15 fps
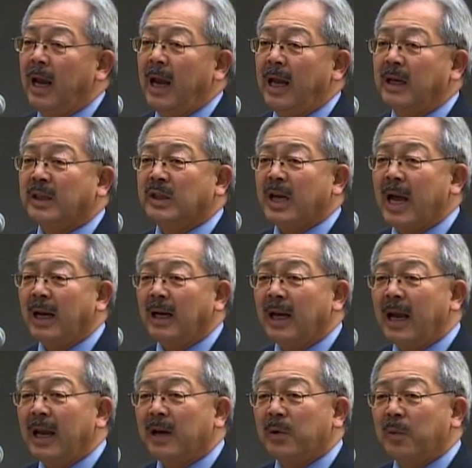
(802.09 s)
And it's kind of
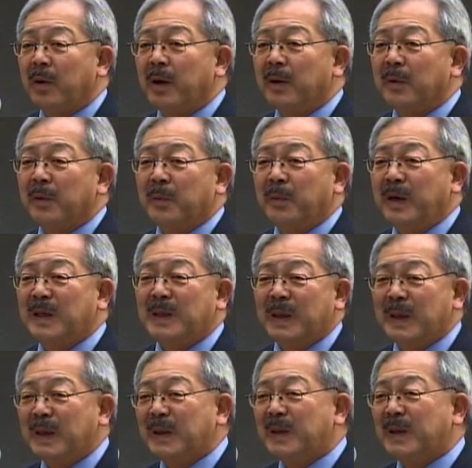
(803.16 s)
like what we
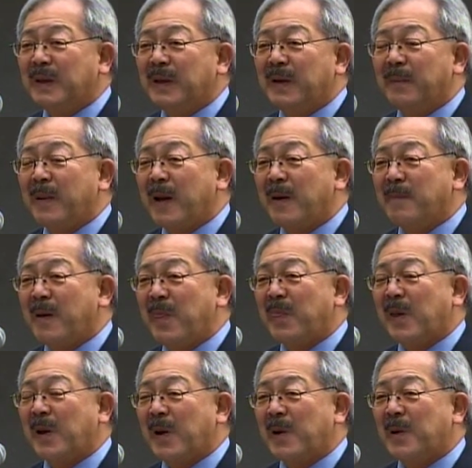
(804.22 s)
did about a
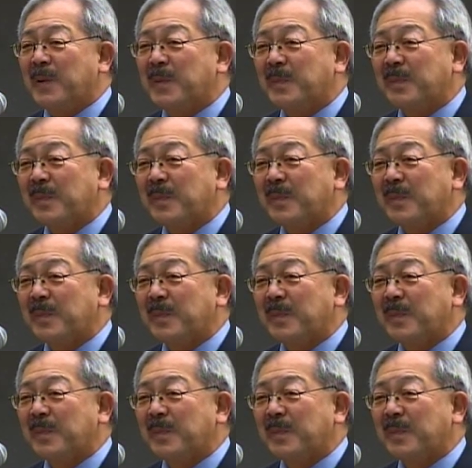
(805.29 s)
month ago